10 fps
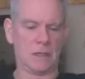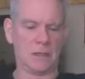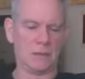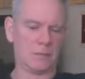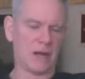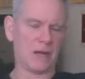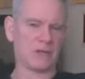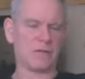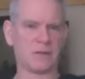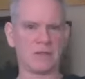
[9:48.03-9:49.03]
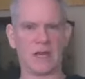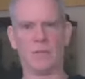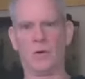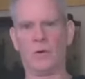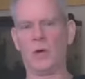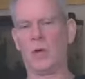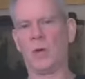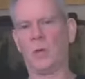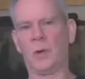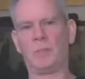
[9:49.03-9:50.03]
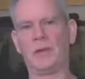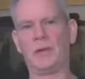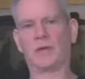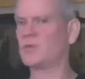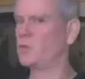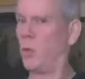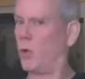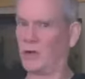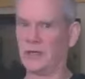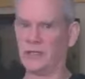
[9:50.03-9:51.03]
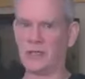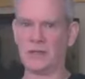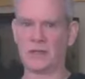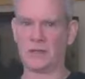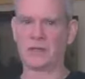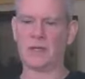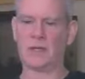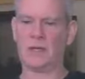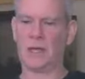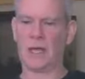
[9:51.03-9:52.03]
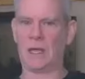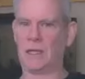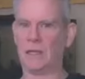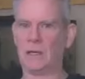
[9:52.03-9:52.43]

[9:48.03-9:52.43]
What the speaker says: Passover table, when Peter swore to Jesus, "Hey,